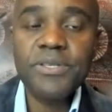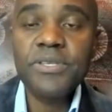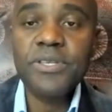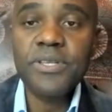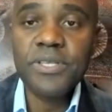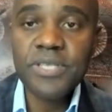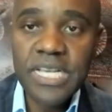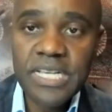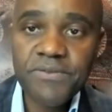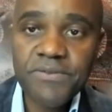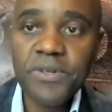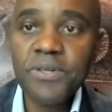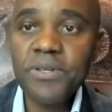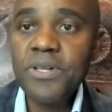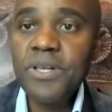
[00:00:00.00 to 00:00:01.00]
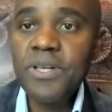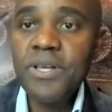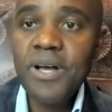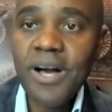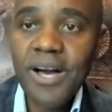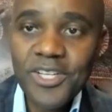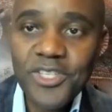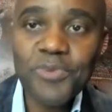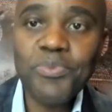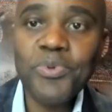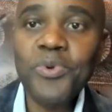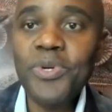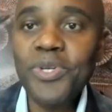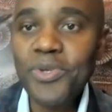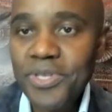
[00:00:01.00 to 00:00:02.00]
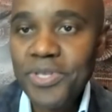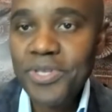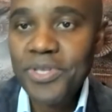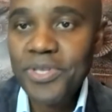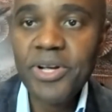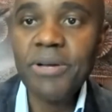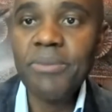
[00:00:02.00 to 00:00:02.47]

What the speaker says: successful entrepreneur in North America,